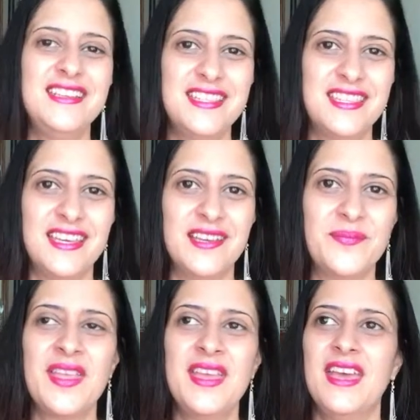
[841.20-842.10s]

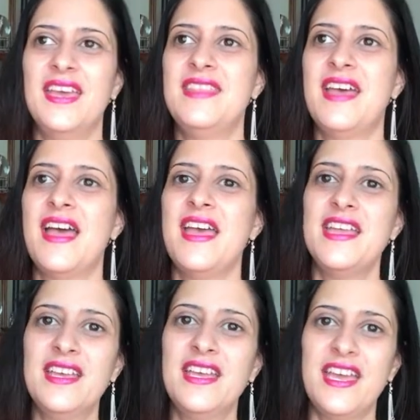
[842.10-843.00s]
anything, and that
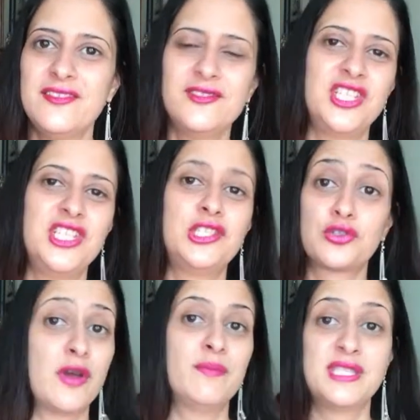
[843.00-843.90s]
energy
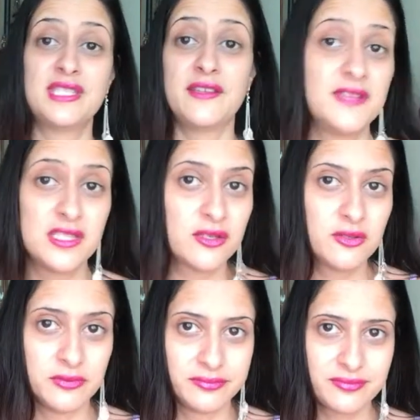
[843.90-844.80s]
trumps the physical.